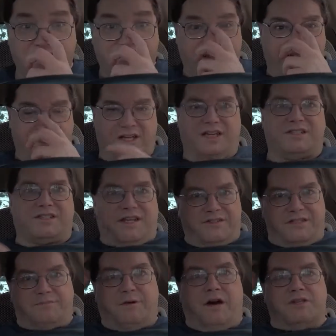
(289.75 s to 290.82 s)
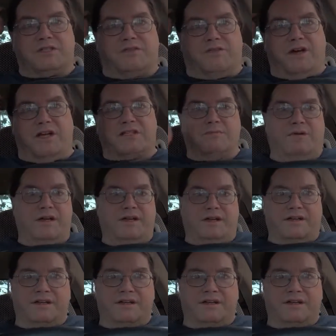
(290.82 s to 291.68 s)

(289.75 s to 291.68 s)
And I just got these positive thoughts in my head.